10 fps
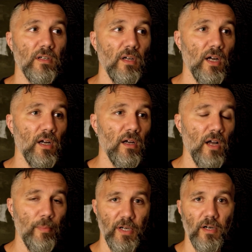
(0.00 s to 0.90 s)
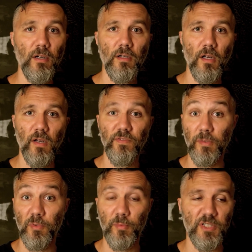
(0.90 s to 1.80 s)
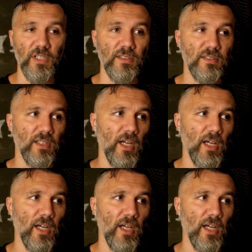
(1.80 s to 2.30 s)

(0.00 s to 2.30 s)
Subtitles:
up here of some of the machines.